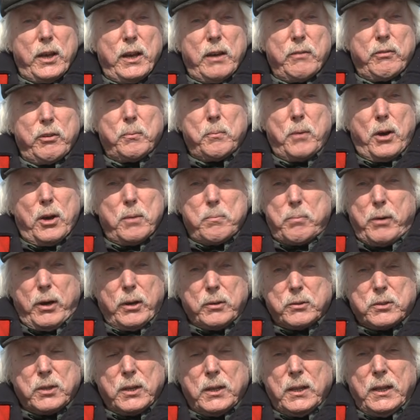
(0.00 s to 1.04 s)
have on my
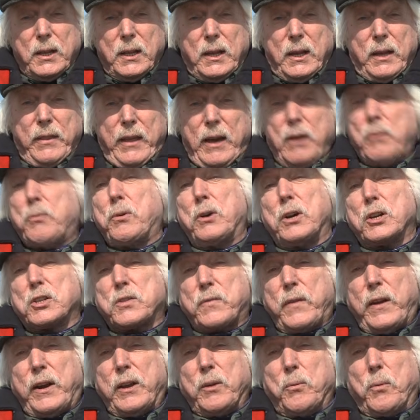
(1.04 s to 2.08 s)
boat. That works
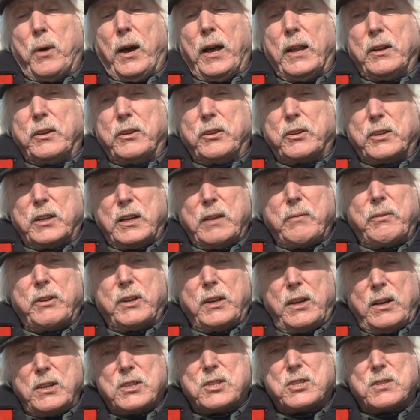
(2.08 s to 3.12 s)
very well and you can have a
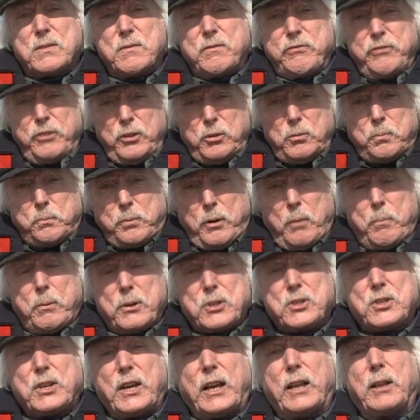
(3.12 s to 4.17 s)
nice full proper
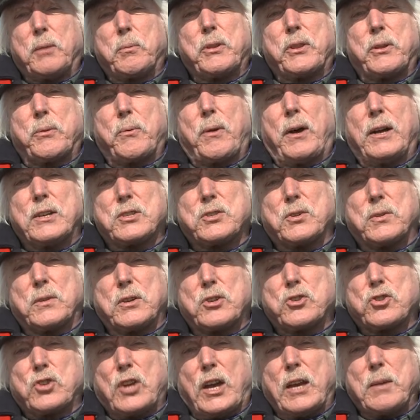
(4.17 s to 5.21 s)
sail with the right sort
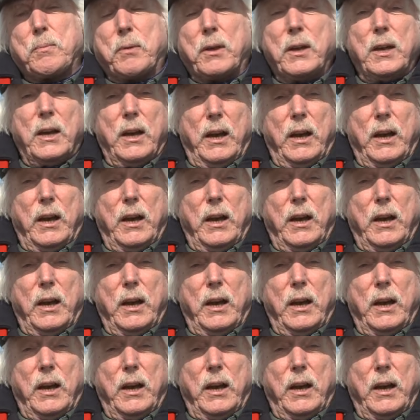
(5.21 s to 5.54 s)
of shape